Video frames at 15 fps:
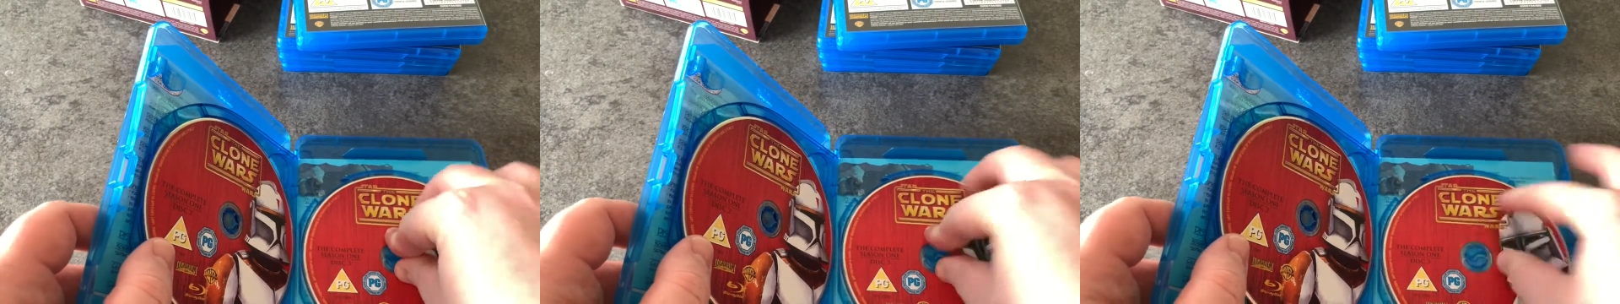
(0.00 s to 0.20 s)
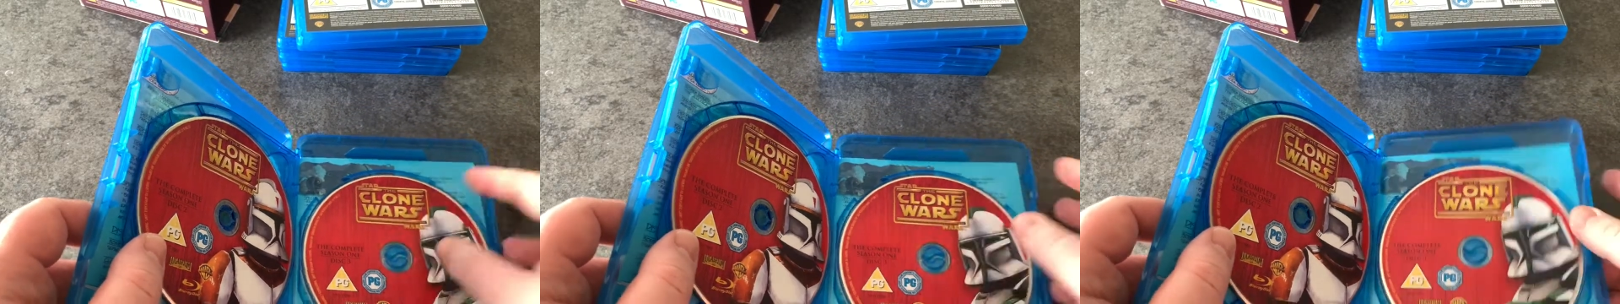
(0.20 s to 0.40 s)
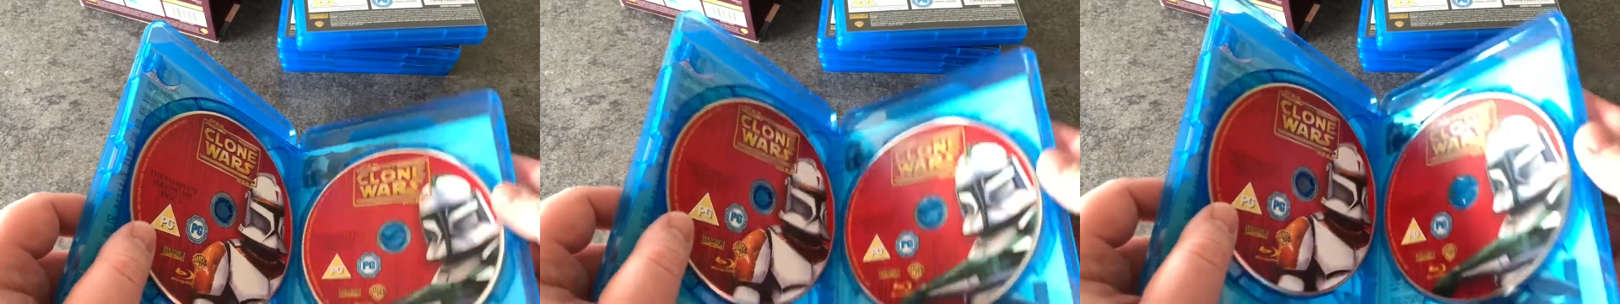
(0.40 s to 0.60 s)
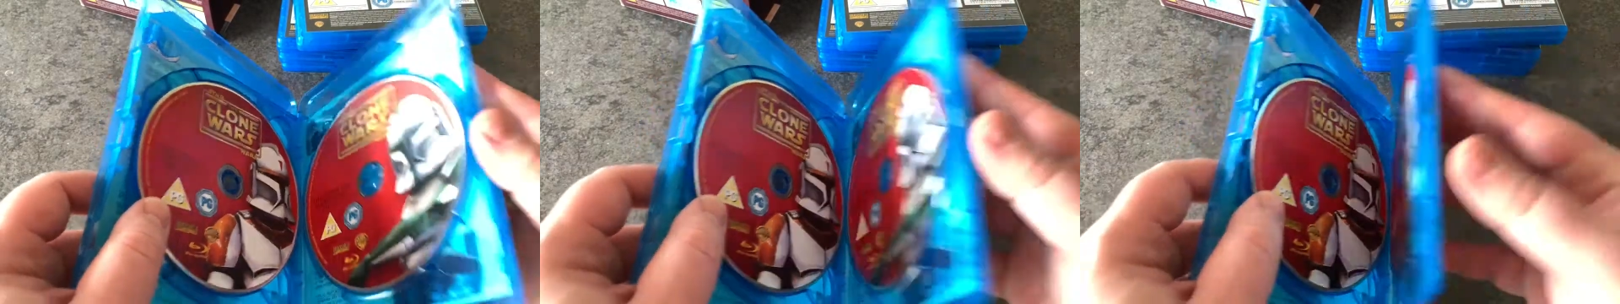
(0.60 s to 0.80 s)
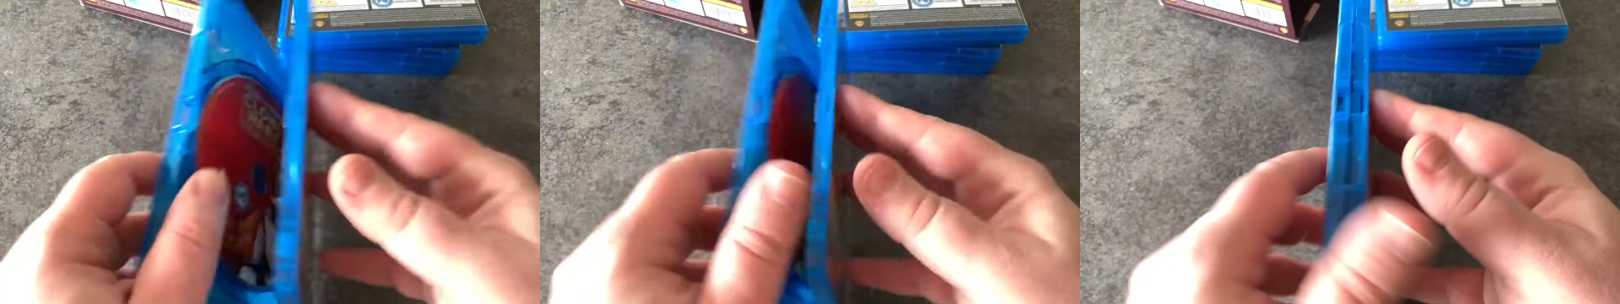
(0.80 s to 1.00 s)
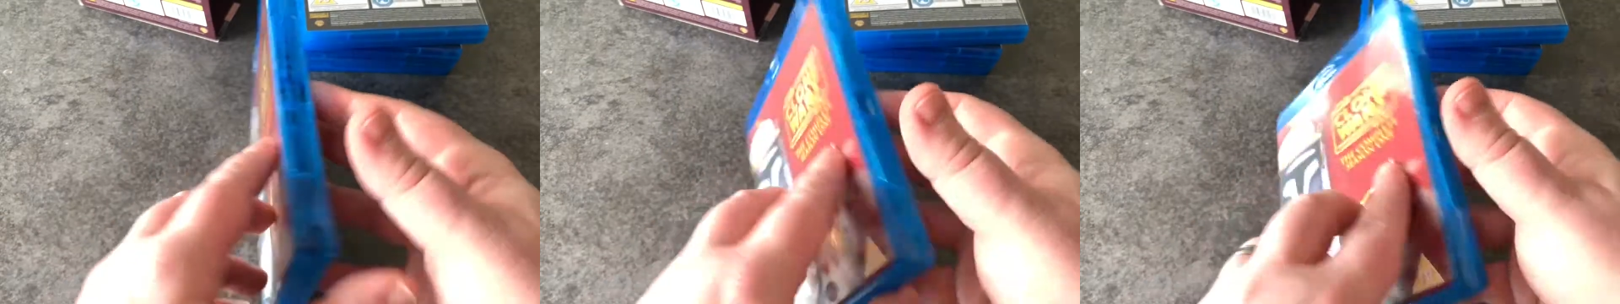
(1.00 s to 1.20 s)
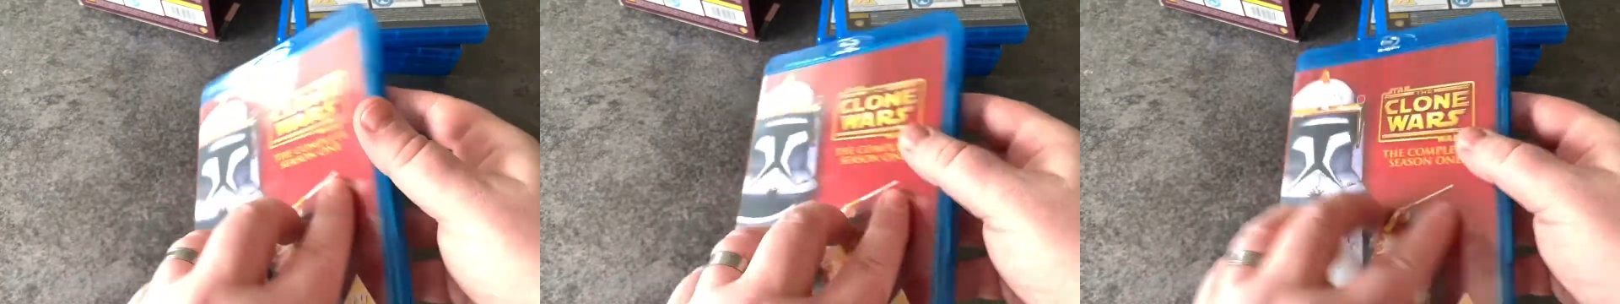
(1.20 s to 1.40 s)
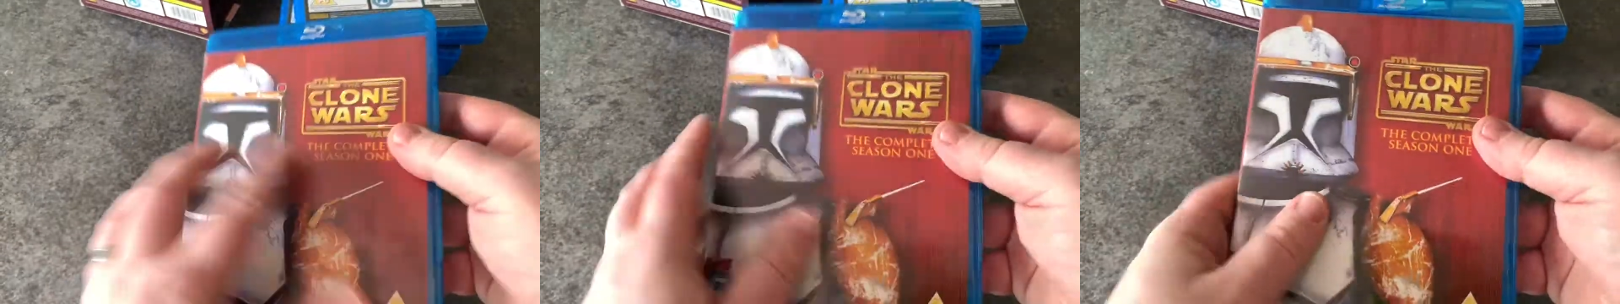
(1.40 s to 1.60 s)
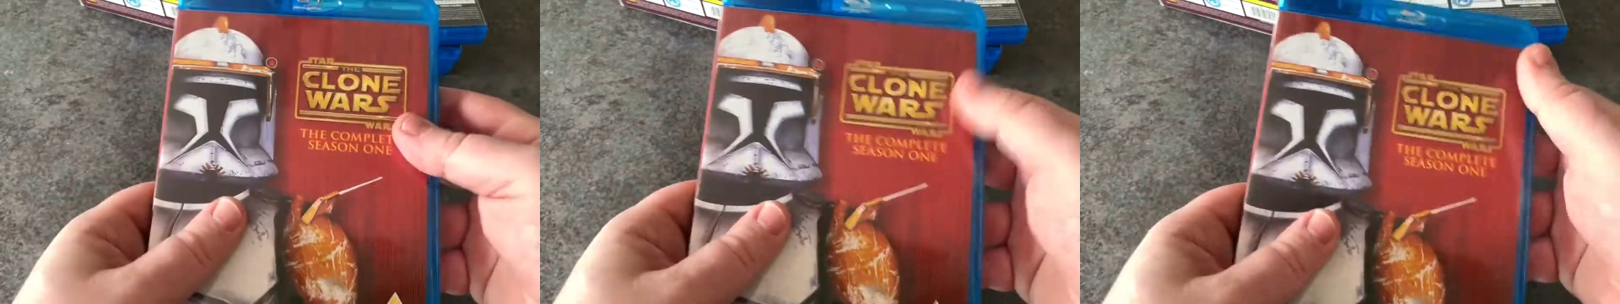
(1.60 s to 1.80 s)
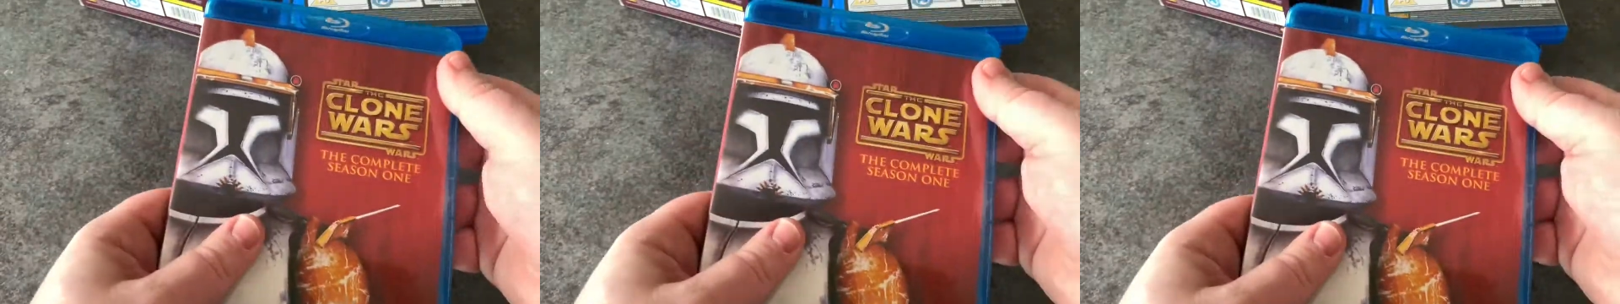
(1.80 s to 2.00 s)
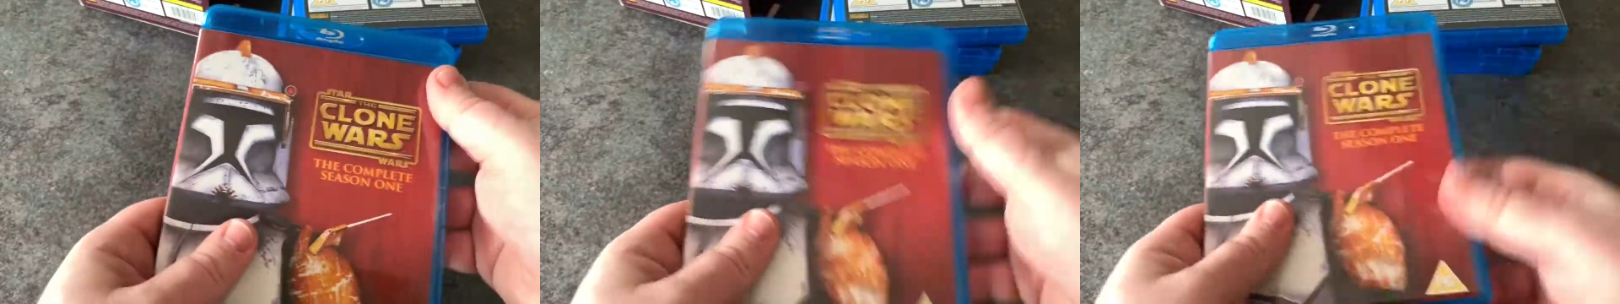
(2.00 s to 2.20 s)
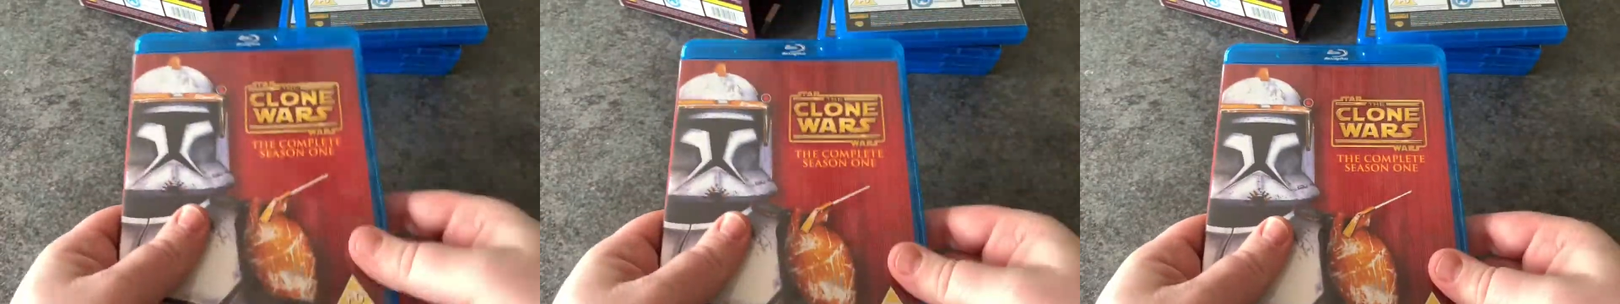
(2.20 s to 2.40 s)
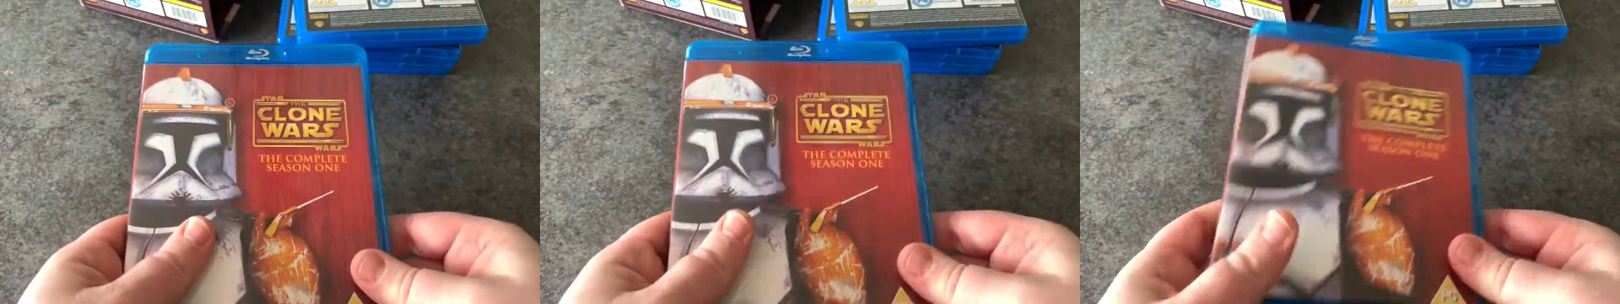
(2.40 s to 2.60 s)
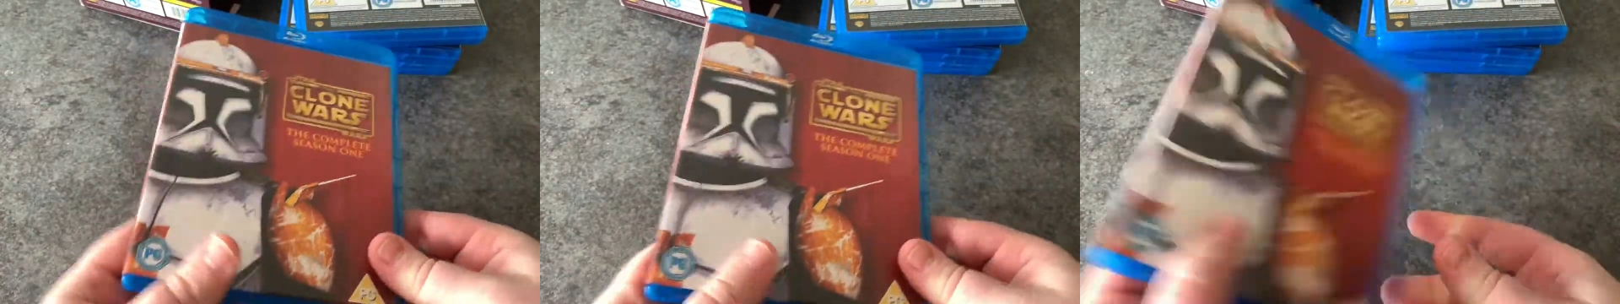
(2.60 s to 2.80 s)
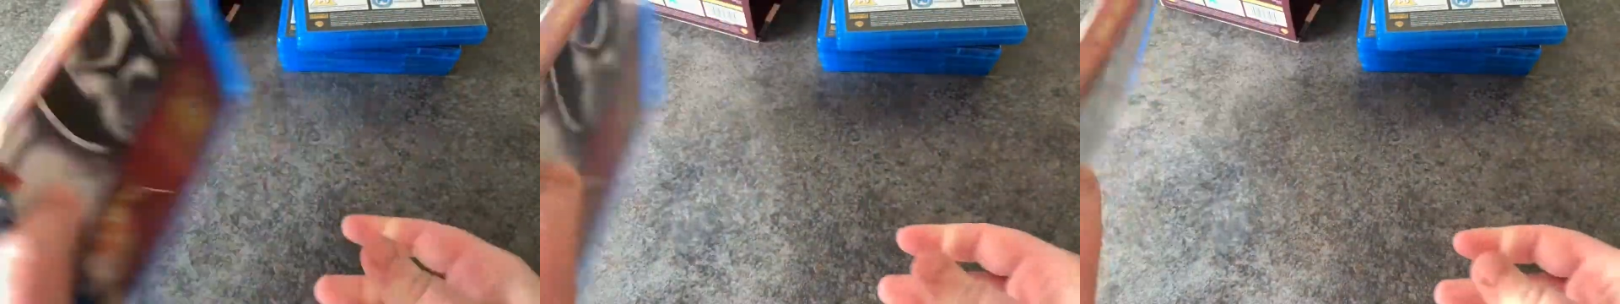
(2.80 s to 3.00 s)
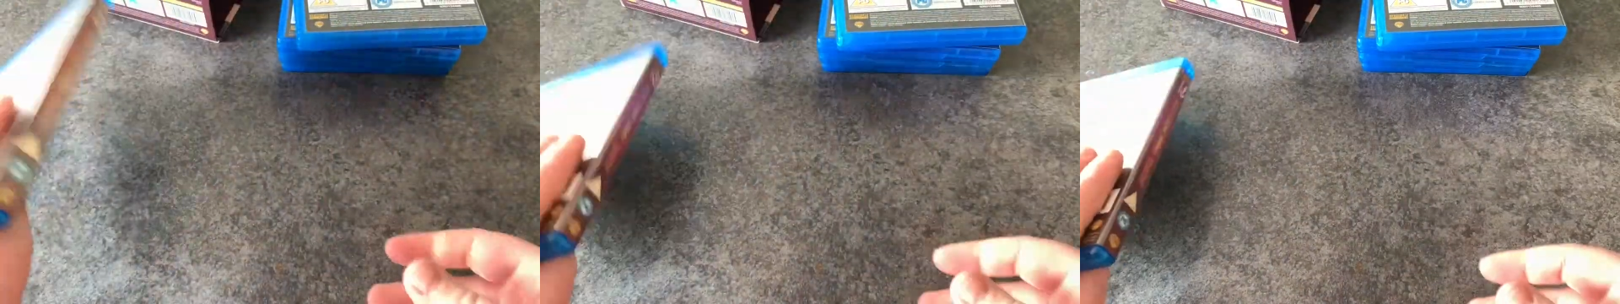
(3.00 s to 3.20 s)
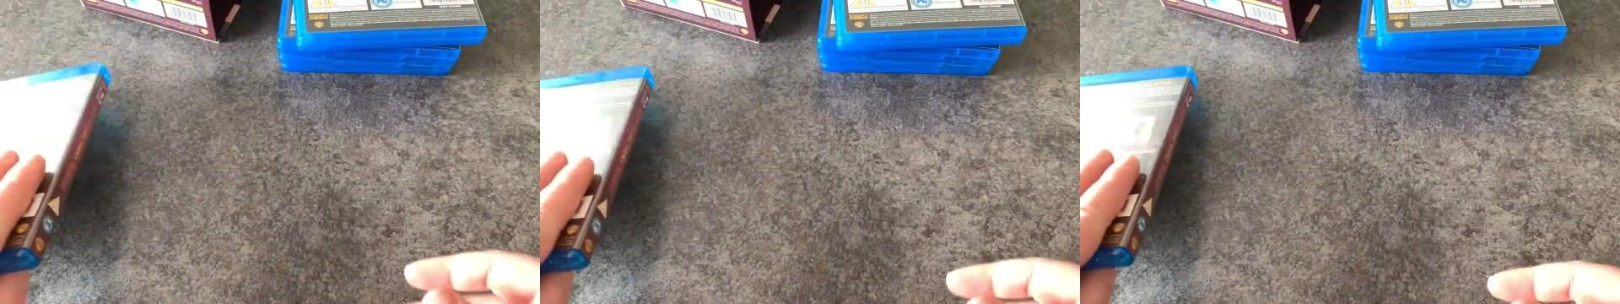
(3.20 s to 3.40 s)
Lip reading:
(no speaker visible)